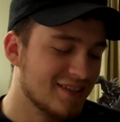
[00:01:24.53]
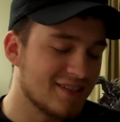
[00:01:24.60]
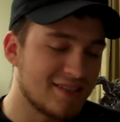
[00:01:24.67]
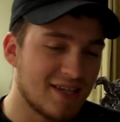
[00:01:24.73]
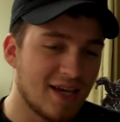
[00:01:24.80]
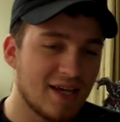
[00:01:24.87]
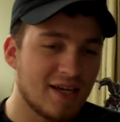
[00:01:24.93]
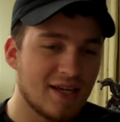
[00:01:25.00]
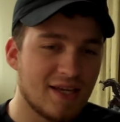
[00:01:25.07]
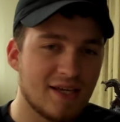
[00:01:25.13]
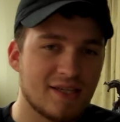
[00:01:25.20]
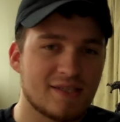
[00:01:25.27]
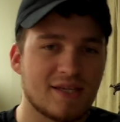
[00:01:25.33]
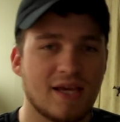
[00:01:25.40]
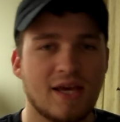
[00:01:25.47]
Disgaea
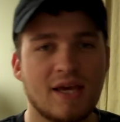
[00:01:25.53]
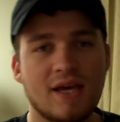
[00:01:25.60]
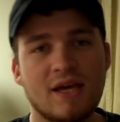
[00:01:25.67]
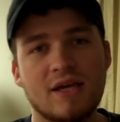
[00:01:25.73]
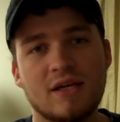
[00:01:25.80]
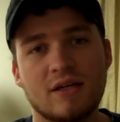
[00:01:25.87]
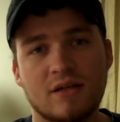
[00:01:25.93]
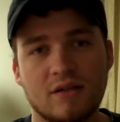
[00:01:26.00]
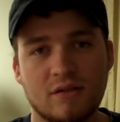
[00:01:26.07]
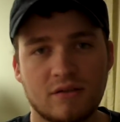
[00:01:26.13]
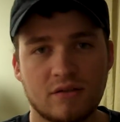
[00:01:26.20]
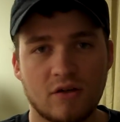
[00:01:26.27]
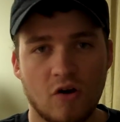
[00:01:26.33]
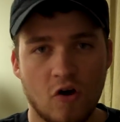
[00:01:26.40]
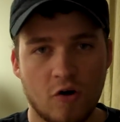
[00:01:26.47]
is a
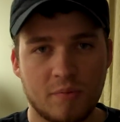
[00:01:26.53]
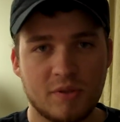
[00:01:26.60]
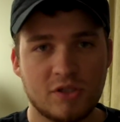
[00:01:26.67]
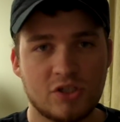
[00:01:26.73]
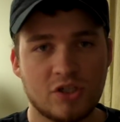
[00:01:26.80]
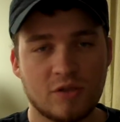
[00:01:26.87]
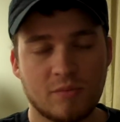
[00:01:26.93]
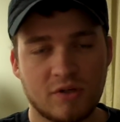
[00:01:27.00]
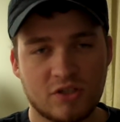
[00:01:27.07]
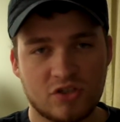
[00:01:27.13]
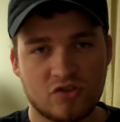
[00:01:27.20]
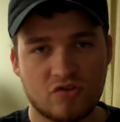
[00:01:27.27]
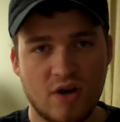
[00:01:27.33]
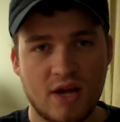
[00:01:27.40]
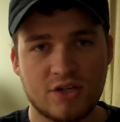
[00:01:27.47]
R P G, but it's
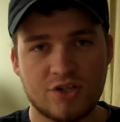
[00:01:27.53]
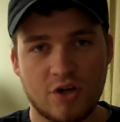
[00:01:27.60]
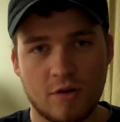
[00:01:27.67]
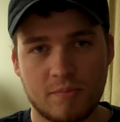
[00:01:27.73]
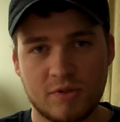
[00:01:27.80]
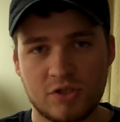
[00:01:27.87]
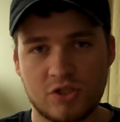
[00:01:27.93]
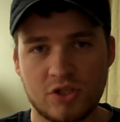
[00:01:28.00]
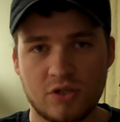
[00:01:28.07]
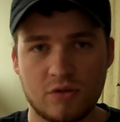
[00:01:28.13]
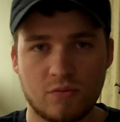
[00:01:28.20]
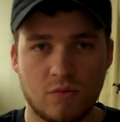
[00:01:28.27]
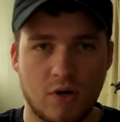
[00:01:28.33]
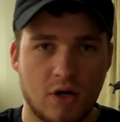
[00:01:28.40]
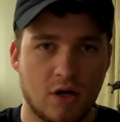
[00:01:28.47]
a strategy R P G
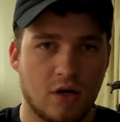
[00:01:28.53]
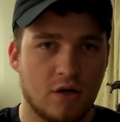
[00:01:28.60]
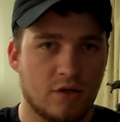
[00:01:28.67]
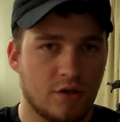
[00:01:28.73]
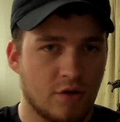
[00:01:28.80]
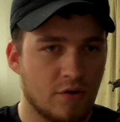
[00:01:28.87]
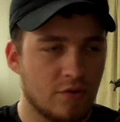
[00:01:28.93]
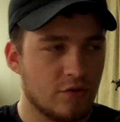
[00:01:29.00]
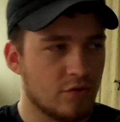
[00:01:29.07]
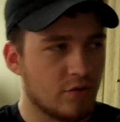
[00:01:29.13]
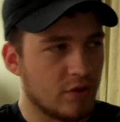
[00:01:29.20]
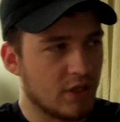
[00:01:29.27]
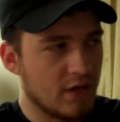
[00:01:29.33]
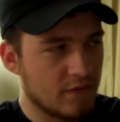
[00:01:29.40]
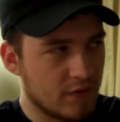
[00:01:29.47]
where, you know,
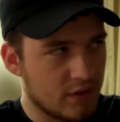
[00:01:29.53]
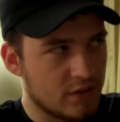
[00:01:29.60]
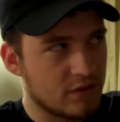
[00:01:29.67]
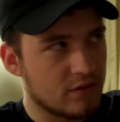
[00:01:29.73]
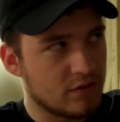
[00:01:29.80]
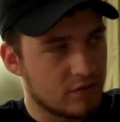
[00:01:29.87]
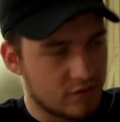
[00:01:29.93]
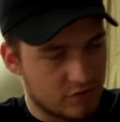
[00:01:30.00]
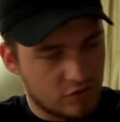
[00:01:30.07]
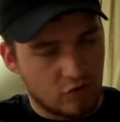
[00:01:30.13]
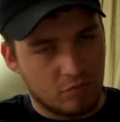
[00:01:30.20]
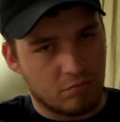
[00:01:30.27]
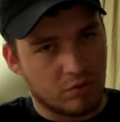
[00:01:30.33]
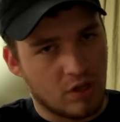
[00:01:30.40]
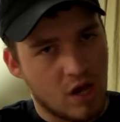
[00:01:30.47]
you're given
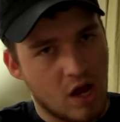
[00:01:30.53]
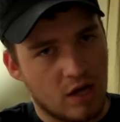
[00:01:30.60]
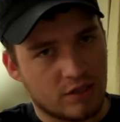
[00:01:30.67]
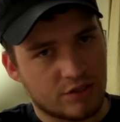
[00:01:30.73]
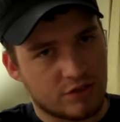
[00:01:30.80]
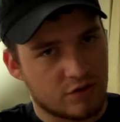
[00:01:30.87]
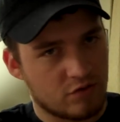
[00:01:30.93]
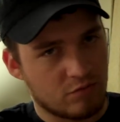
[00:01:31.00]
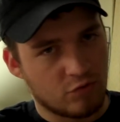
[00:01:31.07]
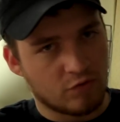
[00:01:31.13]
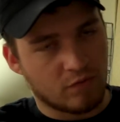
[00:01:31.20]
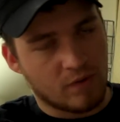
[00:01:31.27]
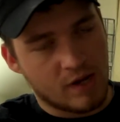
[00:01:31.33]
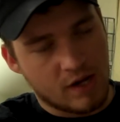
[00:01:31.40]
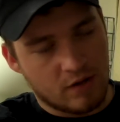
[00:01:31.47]
certain blocks to
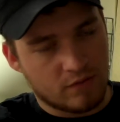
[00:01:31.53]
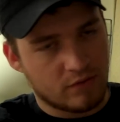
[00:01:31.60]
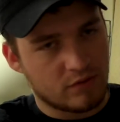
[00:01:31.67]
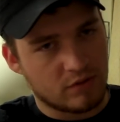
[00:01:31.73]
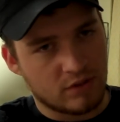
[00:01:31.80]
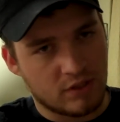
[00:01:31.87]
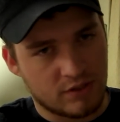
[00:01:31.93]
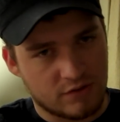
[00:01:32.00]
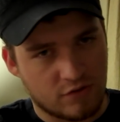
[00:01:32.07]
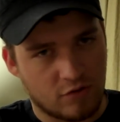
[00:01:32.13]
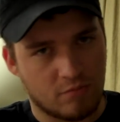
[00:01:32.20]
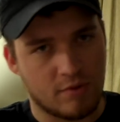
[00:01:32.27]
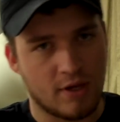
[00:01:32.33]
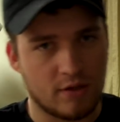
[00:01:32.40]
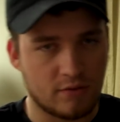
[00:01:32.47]
move around in
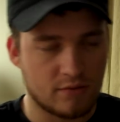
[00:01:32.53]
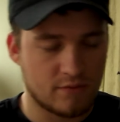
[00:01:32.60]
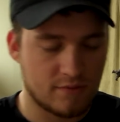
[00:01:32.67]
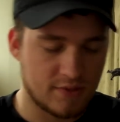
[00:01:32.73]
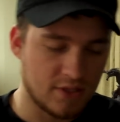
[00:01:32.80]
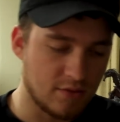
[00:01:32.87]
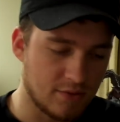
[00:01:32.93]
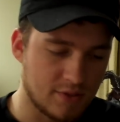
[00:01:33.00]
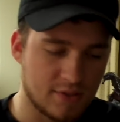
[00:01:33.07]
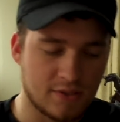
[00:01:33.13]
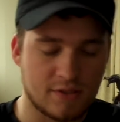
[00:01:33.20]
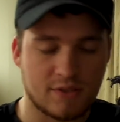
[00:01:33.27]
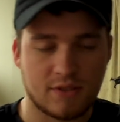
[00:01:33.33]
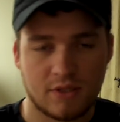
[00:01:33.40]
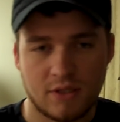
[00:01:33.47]
certain battle
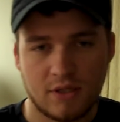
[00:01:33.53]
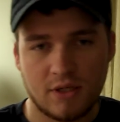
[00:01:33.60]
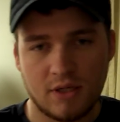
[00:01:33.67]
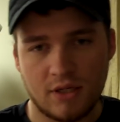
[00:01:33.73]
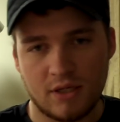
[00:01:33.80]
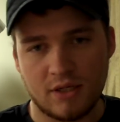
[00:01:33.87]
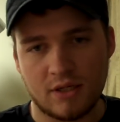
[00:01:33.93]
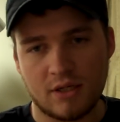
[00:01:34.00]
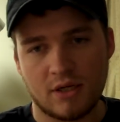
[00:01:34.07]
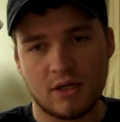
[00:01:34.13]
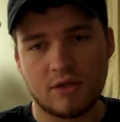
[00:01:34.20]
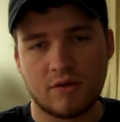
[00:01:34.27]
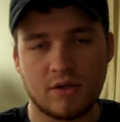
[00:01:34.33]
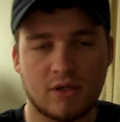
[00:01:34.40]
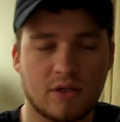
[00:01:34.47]
sequences, and uh,
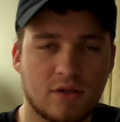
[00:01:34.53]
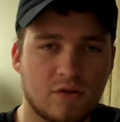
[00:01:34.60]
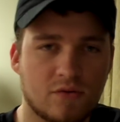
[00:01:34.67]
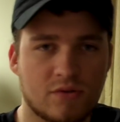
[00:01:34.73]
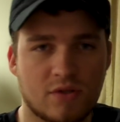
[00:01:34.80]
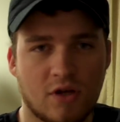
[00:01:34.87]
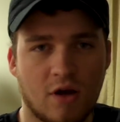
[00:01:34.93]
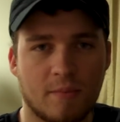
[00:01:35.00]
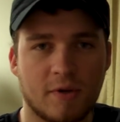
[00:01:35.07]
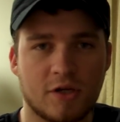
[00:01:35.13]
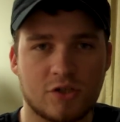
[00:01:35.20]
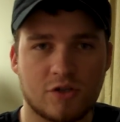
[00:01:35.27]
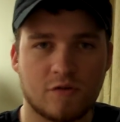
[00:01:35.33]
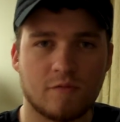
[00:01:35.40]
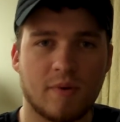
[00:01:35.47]
you need to use the
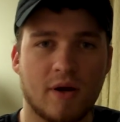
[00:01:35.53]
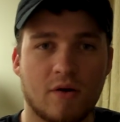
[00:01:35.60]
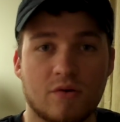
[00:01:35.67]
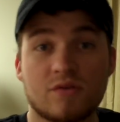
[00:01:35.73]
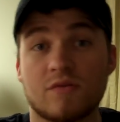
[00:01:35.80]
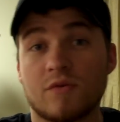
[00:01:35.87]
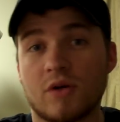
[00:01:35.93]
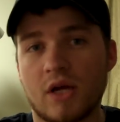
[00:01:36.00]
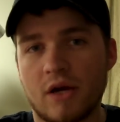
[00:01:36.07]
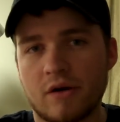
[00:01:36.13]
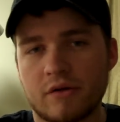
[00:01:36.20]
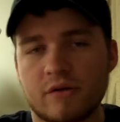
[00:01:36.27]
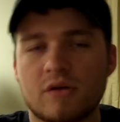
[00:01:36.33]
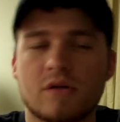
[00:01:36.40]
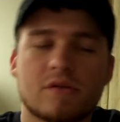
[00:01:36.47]
combination of powers of your
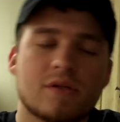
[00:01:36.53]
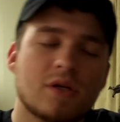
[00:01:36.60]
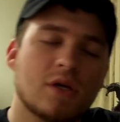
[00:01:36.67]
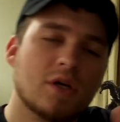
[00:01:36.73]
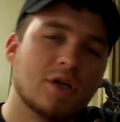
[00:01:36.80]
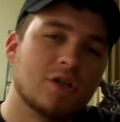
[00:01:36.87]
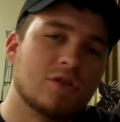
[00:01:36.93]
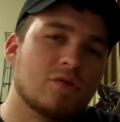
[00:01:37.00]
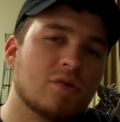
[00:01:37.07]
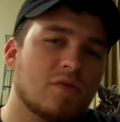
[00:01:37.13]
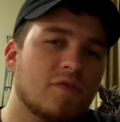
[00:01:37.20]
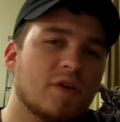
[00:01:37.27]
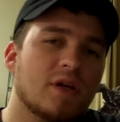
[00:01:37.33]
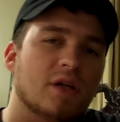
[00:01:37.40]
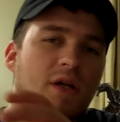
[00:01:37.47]
characters to
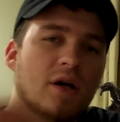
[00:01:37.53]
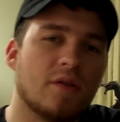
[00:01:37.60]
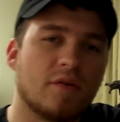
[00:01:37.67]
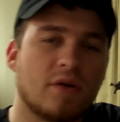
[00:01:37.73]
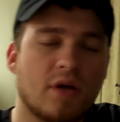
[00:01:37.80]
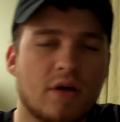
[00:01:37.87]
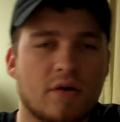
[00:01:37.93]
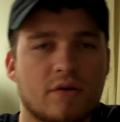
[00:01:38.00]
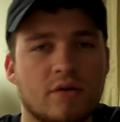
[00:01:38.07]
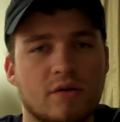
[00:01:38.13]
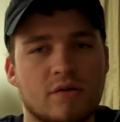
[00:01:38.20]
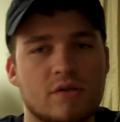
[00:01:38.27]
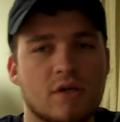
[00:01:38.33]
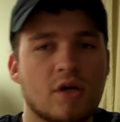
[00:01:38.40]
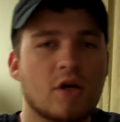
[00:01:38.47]
defeat other
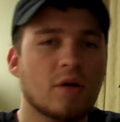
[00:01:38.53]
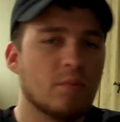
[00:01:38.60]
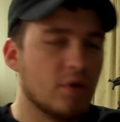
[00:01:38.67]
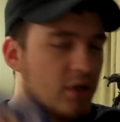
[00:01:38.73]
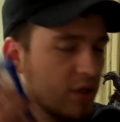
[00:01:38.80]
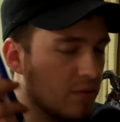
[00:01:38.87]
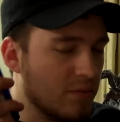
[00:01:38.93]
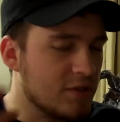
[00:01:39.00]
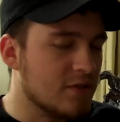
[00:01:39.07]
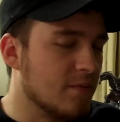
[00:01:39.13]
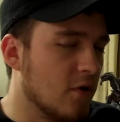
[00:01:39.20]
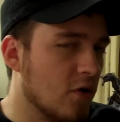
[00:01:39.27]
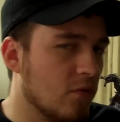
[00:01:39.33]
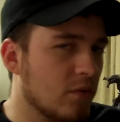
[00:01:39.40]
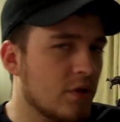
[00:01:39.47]
characters, but you need to be
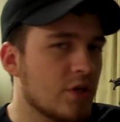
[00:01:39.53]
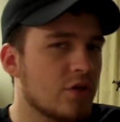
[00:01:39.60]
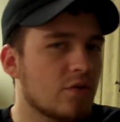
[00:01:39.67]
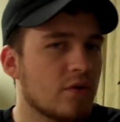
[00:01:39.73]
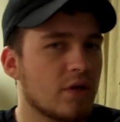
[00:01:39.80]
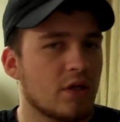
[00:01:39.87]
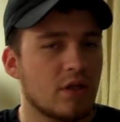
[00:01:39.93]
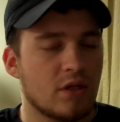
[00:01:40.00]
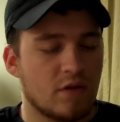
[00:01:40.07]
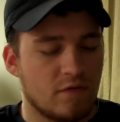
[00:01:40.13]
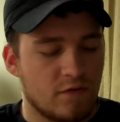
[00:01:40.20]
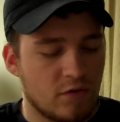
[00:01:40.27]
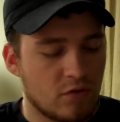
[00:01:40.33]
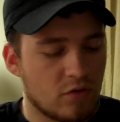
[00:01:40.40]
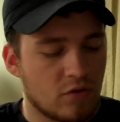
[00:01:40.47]
smart when you do it.
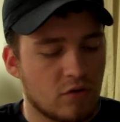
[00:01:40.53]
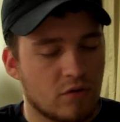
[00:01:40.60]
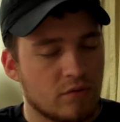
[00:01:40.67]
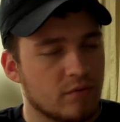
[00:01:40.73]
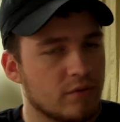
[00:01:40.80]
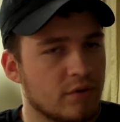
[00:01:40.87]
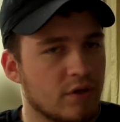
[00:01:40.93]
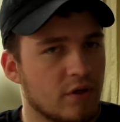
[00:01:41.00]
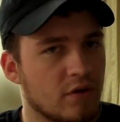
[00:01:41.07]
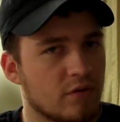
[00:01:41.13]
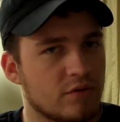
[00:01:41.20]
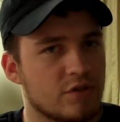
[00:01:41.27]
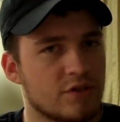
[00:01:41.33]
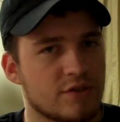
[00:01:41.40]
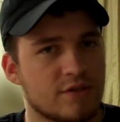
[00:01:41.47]
If you're, you
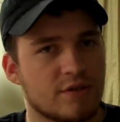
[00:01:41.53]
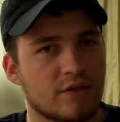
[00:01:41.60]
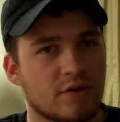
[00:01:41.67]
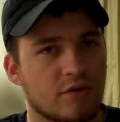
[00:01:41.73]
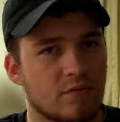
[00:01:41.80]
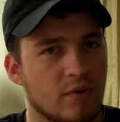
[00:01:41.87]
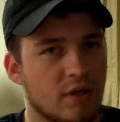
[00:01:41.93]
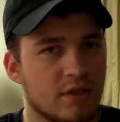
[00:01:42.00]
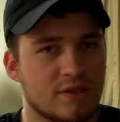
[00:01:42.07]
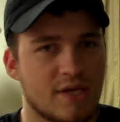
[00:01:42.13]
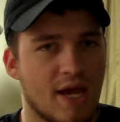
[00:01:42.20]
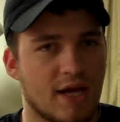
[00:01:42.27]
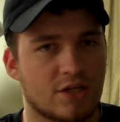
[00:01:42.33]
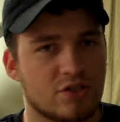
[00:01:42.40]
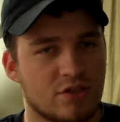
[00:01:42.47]
know, just a
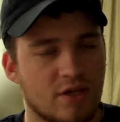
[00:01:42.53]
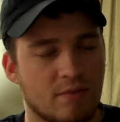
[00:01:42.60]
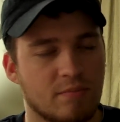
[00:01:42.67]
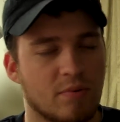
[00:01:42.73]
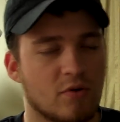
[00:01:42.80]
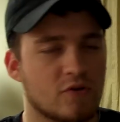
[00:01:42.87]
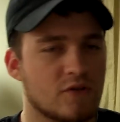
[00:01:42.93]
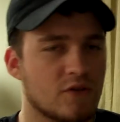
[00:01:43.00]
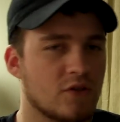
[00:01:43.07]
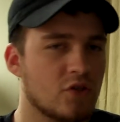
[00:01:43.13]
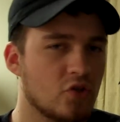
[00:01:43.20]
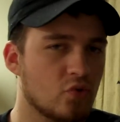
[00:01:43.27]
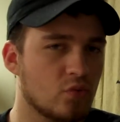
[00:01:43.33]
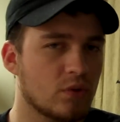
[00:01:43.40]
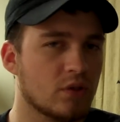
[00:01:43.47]
run-into-action type person,
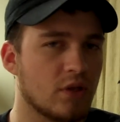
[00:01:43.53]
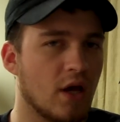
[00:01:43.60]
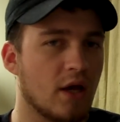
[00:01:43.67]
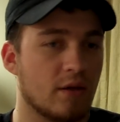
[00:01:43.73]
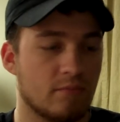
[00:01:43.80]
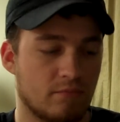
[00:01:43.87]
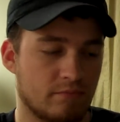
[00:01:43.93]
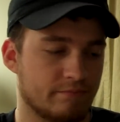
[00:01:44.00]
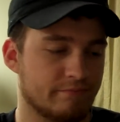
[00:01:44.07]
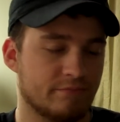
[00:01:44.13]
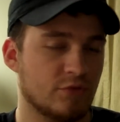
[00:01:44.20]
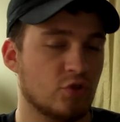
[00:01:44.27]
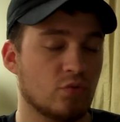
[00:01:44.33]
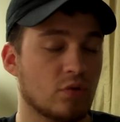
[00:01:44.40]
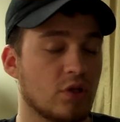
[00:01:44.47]
you will not
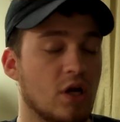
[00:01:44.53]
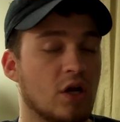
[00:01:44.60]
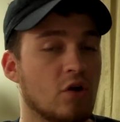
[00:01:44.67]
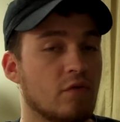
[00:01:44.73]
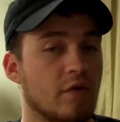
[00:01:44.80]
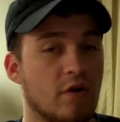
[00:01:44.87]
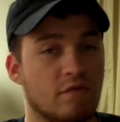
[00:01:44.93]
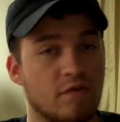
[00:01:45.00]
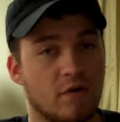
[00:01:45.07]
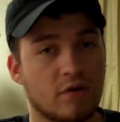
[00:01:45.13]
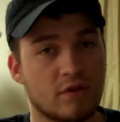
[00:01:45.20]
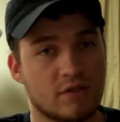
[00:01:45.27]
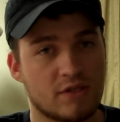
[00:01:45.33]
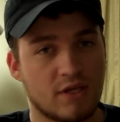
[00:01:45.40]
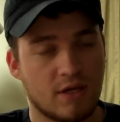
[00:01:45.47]
you will not go very far
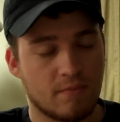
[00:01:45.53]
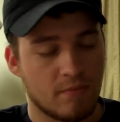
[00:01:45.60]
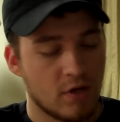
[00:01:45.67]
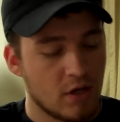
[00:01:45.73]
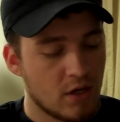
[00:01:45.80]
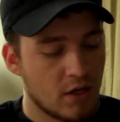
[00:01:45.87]
in this game.